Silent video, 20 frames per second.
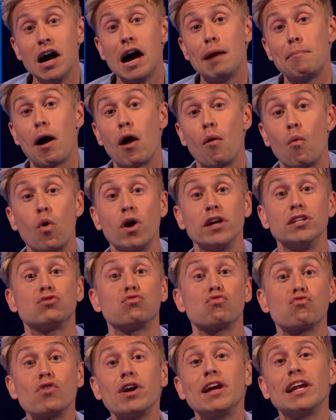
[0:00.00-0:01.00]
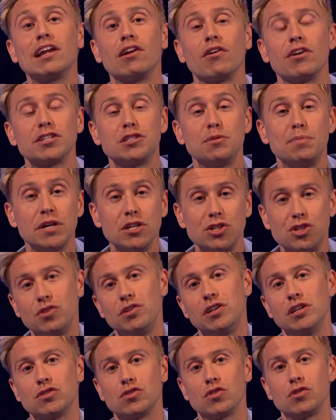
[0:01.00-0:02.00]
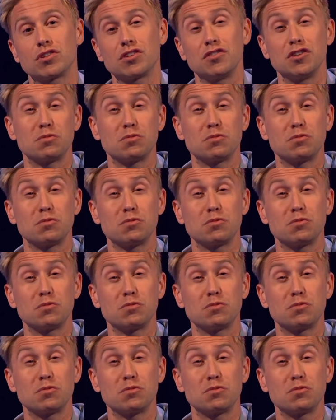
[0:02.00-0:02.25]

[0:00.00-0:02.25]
about what it's really like to be a junior doctor